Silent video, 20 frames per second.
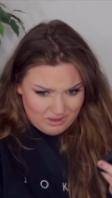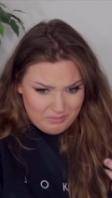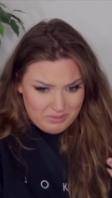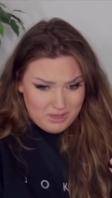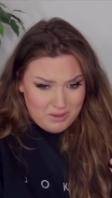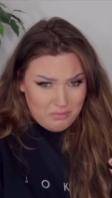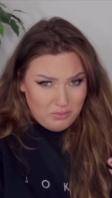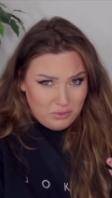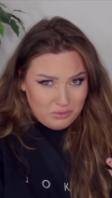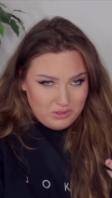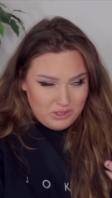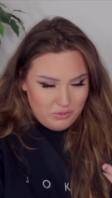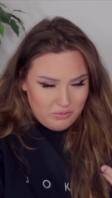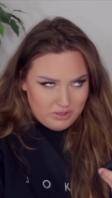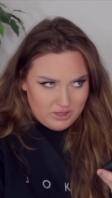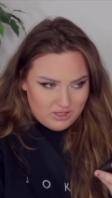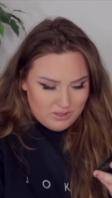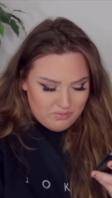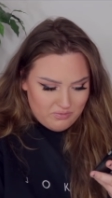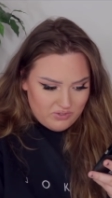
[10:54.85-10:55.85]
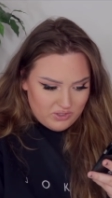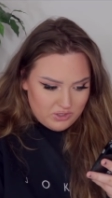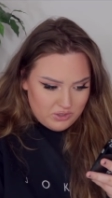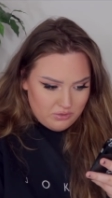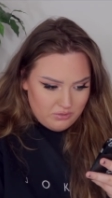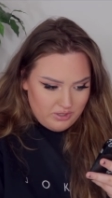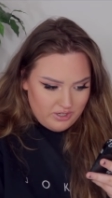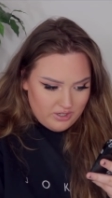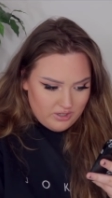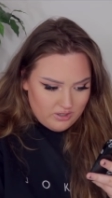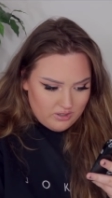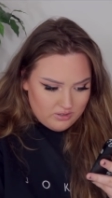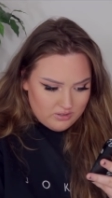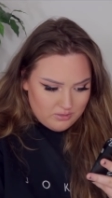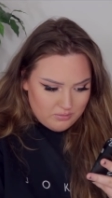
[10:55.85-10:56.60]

I mean, I'm only with them for 2 years.